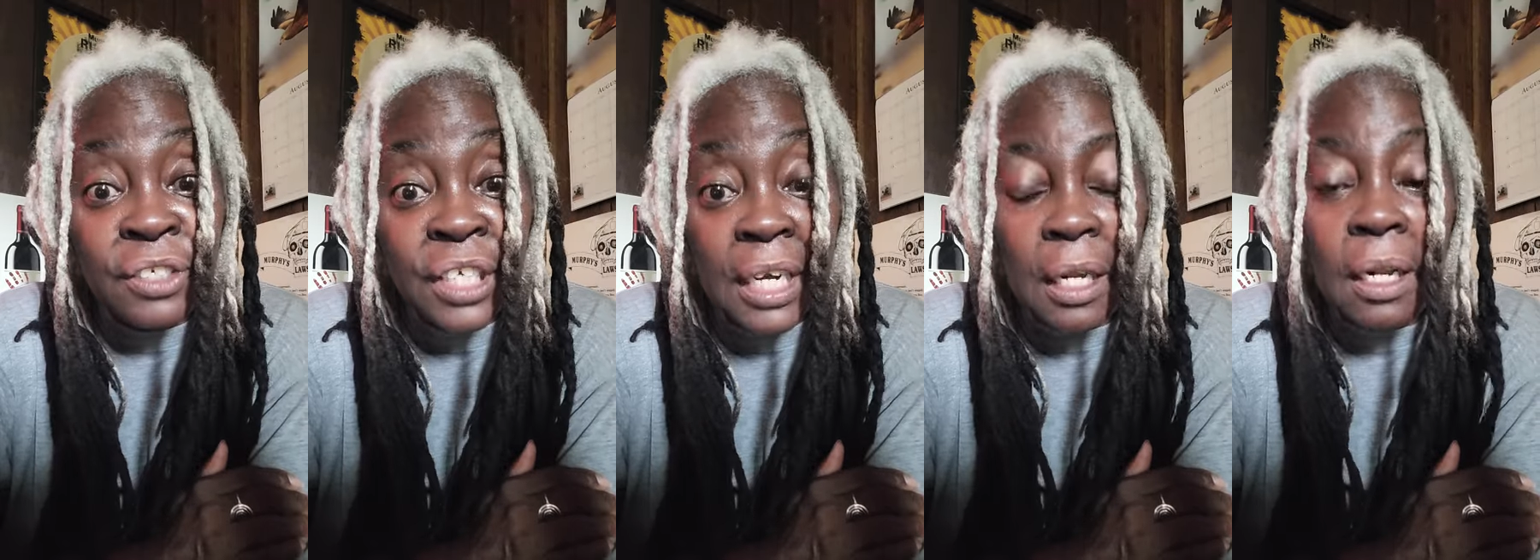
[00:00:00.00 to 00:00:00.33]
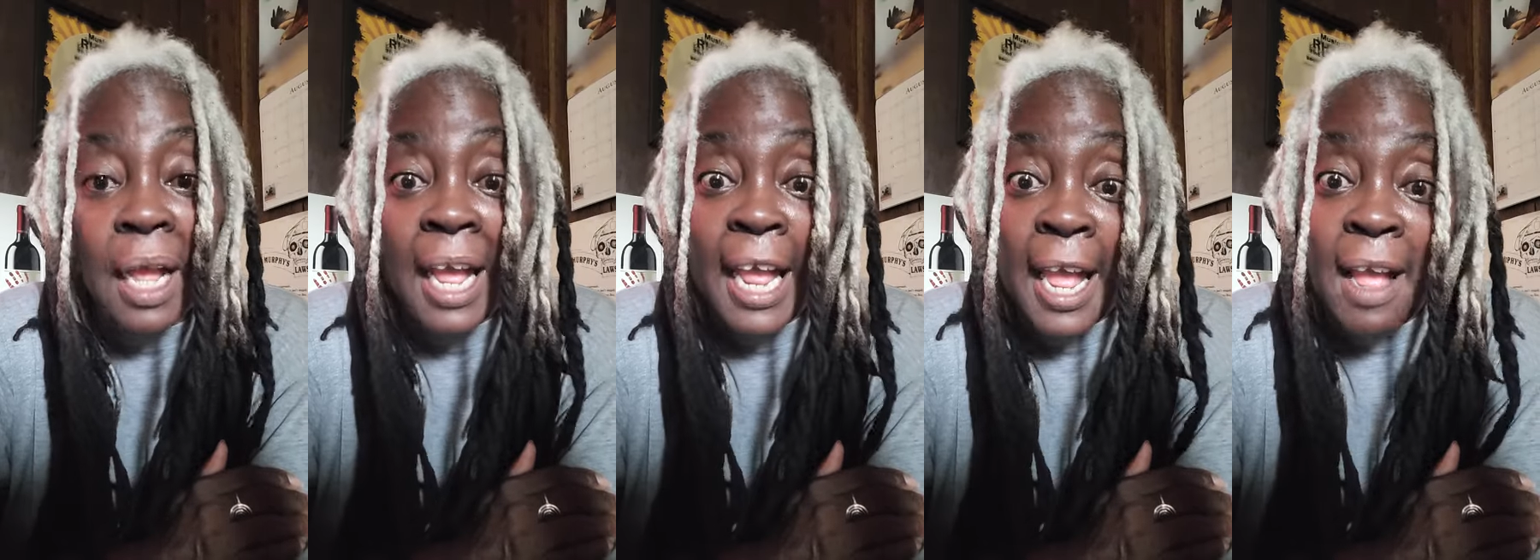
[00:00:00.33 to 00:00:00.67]
jail.
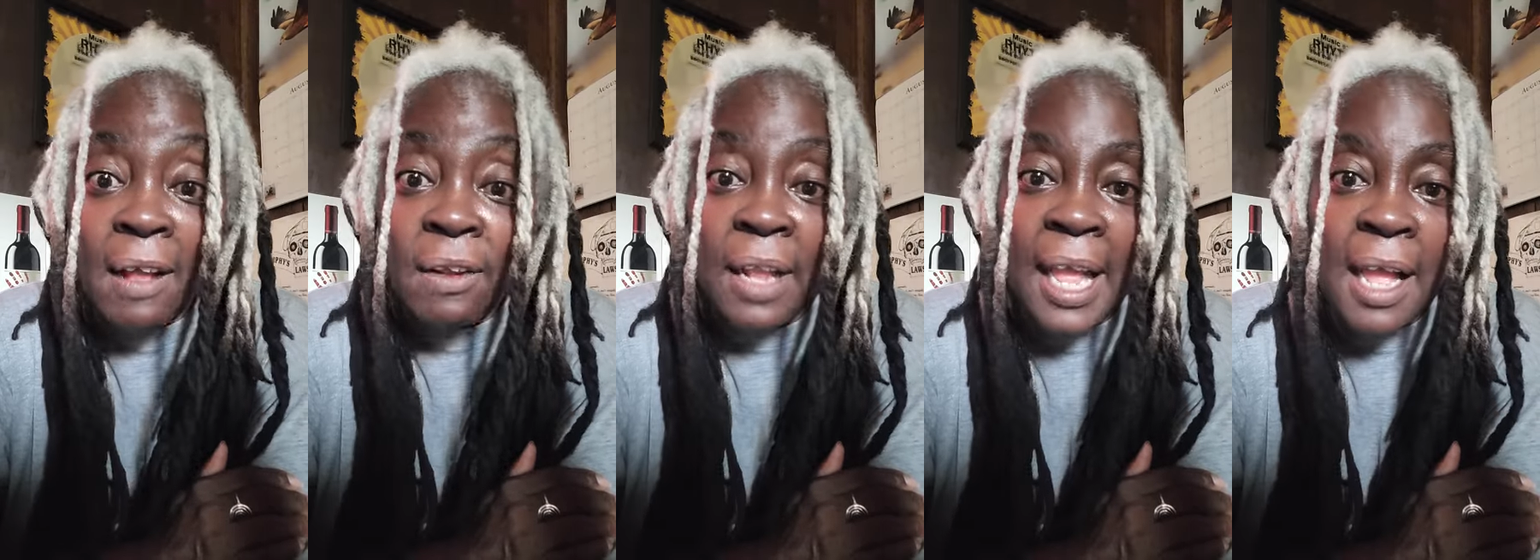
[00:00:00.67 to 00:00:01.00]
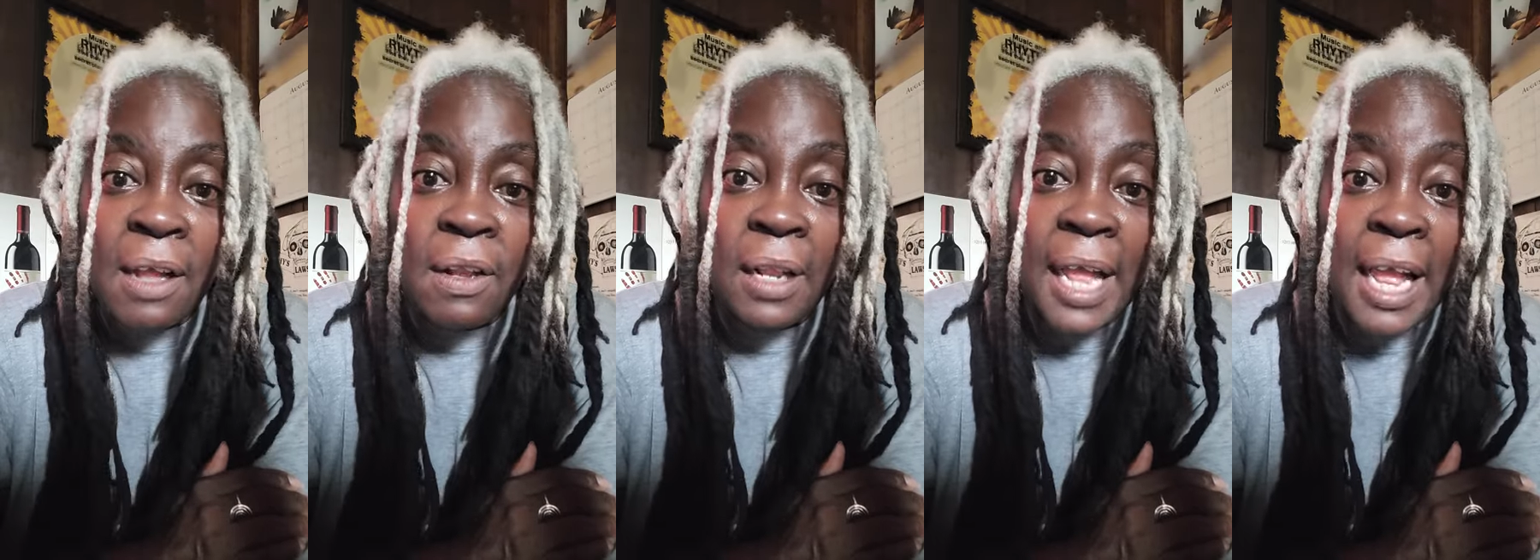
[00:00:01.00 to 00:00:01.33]
Hell,
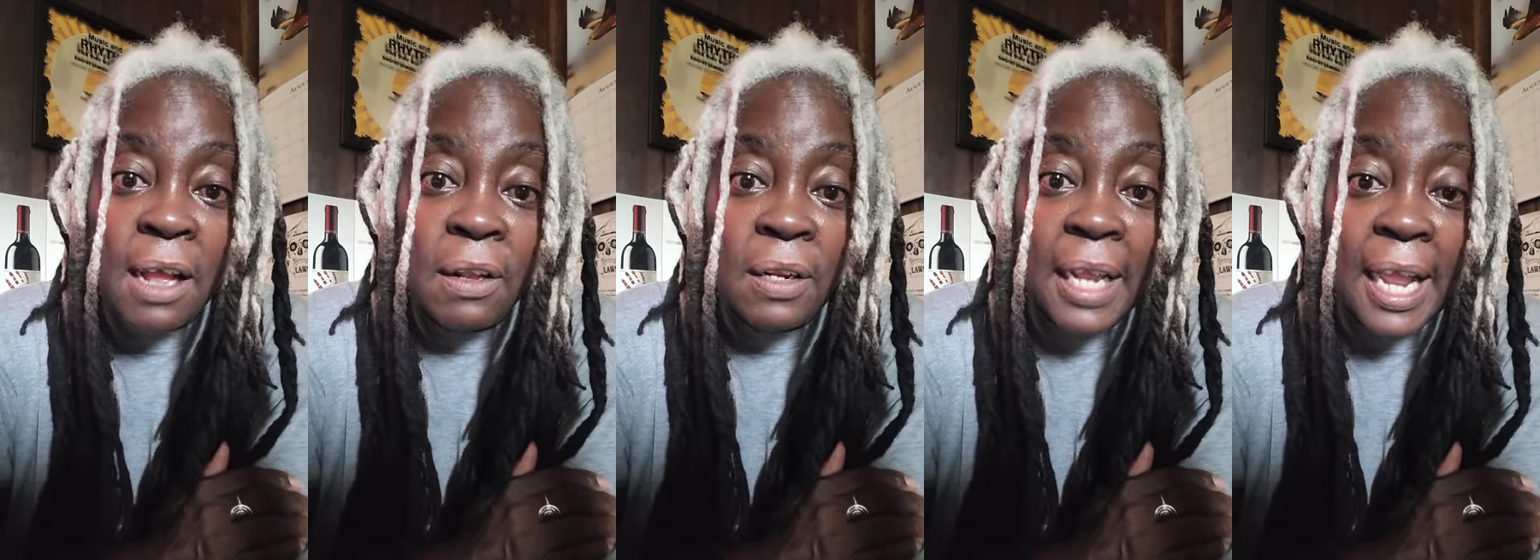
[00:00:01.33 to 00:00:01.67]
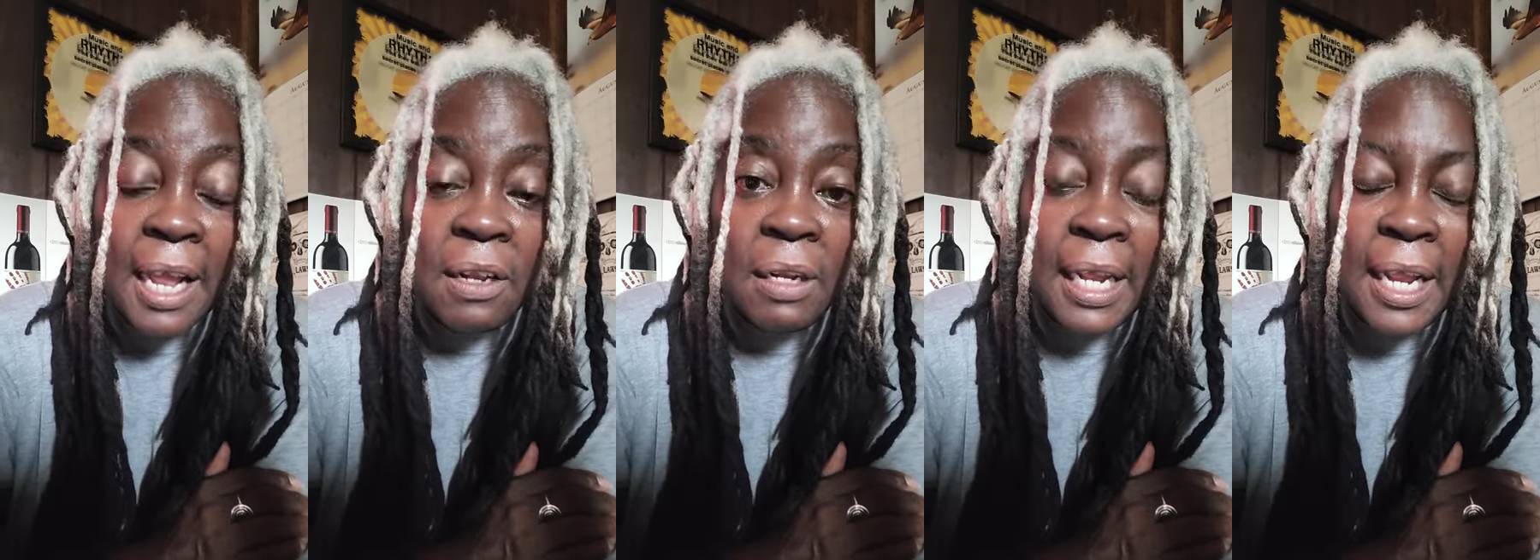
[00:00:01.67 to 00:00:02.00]
hell, hell,
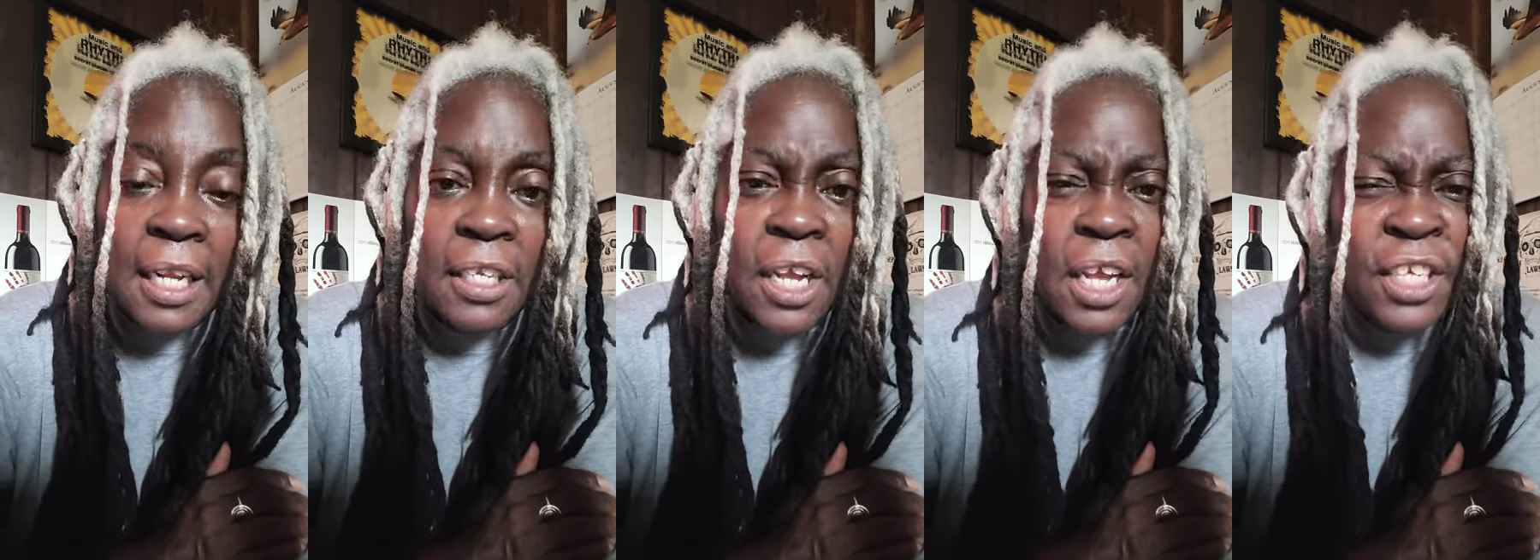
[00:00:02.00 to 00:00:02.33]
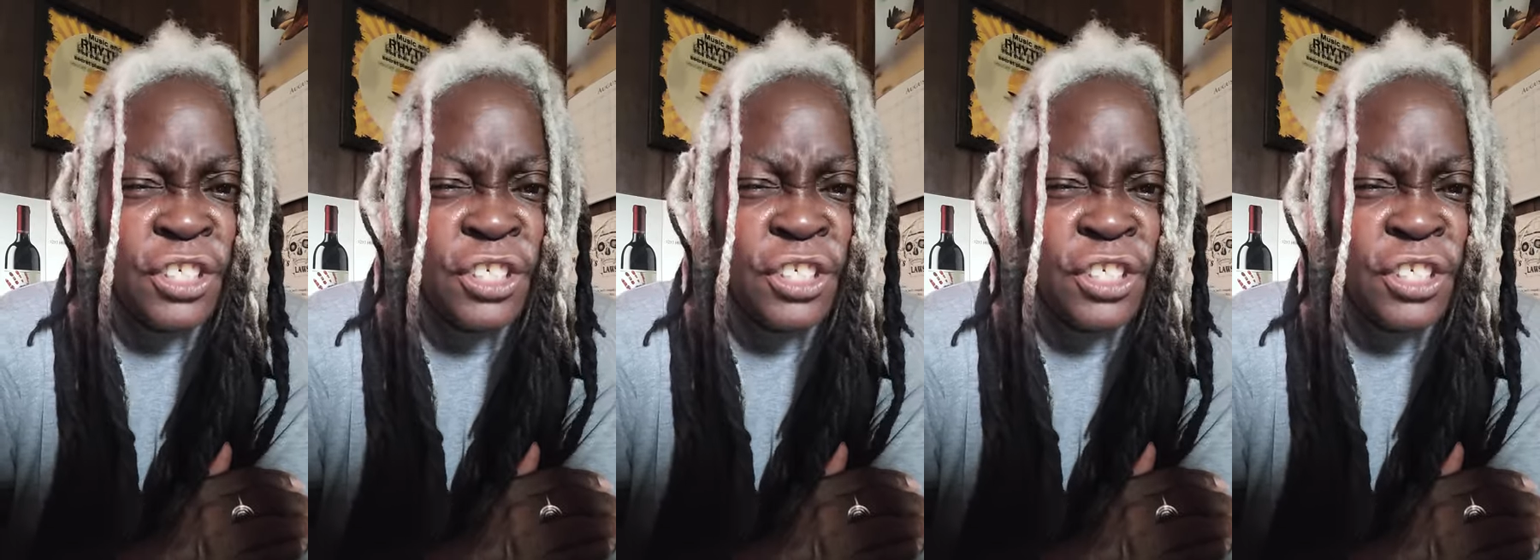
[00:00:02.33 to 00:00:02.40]
hell, hell.